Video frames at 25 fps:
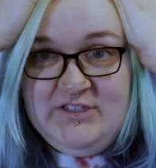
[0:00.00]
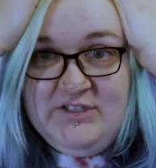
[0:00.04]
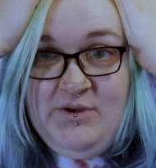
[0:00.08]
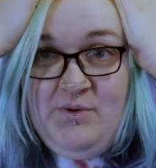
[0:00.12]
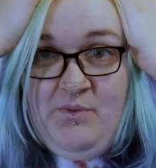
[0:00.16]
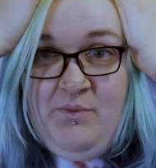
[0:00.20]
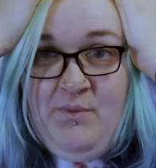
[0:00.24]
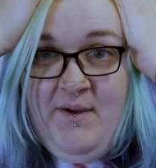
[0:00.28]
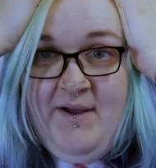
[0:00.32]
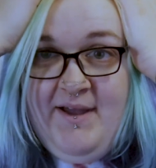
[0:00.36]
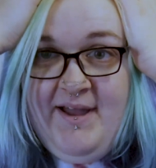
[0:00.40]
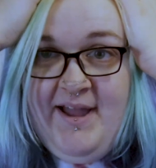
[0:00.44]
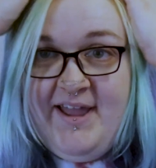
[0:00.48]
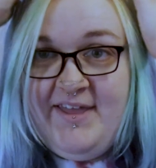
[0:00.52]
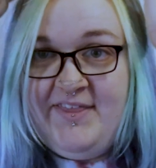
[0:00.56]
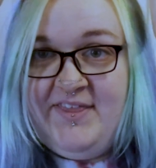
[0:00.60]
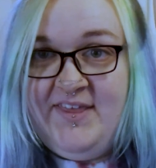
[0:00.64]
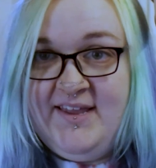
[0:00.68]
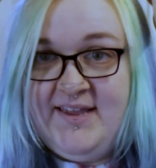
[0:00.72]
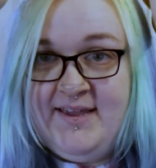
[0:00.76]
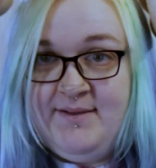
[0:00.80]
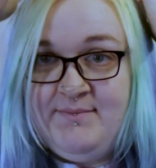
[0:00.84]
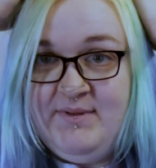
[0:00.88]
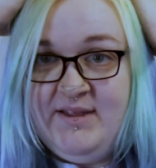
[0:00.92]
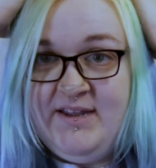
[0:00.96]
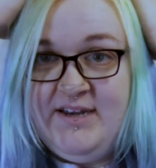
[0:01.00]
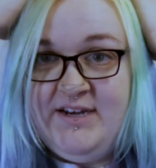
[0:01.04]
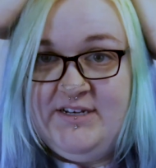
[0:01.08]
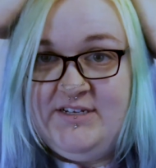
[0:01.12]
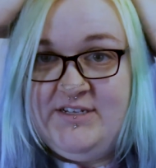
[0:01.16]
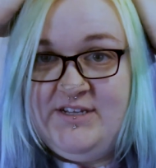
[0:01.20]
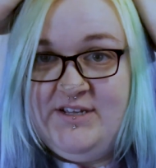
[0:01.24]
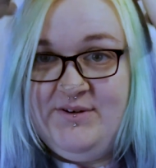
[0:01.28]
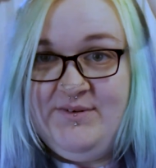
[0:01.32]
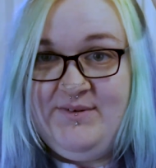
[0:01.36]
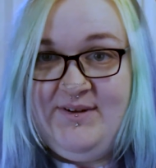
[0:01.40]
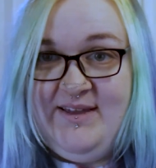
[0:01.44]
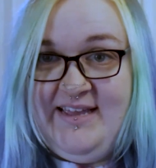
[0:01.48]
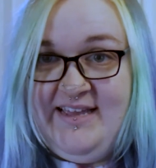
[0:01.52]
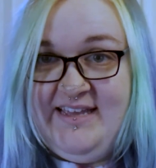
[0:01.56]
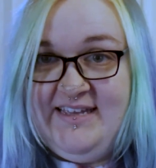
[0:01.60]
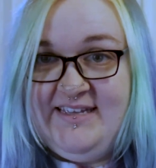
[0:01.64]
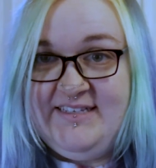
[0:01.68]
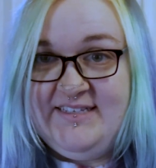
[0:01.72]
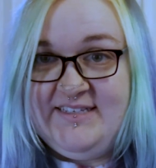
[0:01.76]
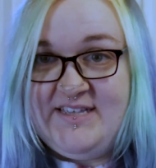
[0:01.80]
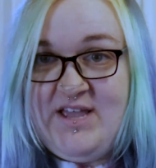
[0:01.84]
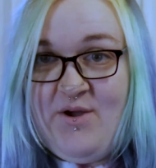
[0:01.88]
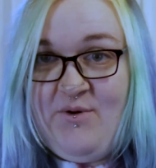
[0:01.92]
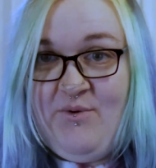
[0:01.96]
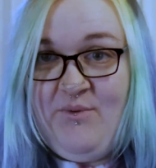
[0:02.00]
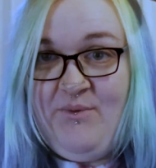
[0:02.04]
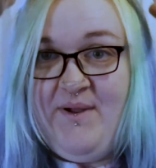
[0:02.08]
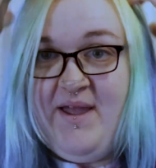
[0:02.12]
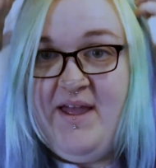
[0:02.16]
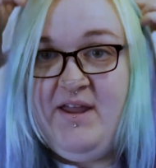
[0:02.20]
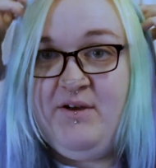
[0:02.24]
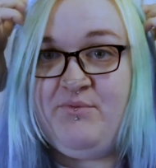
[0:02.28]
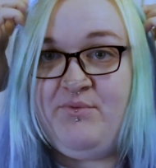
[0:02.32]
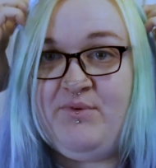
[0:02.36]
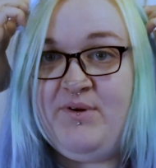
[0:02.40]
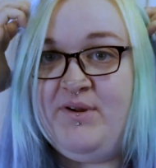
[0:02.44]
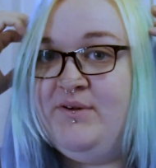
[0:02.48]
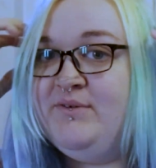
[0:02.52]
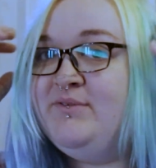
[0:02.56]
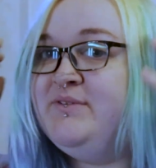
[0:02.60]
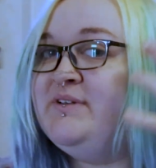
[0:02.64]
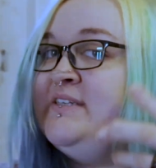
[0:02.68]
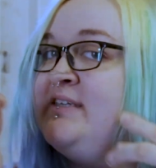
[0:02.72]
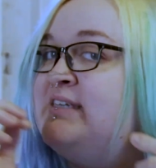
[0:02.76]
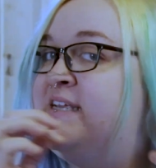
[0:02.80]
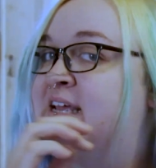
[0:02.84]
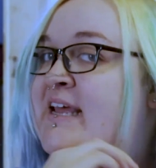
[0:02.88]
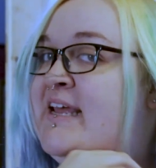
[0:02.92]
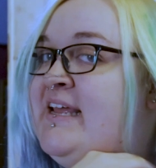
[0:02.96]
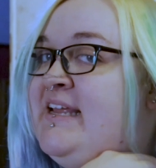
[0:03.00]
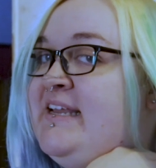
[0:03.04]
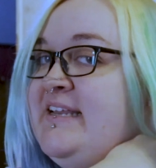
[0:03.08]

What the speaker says: So what I think I'm gonna do is a red root